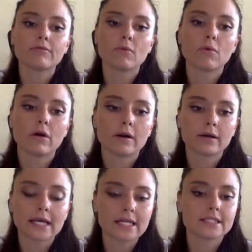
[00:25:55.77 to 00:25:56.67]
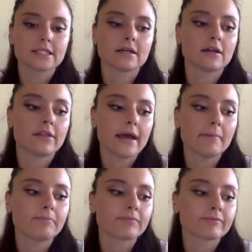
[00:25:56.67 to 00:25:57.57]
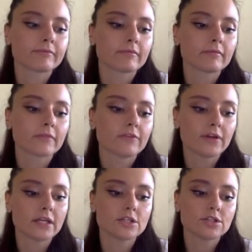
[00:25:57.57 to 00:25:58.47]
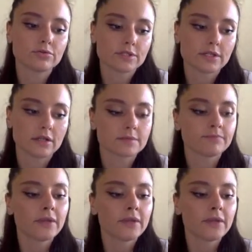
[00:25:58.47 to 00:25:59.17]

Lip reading: for get the finished result.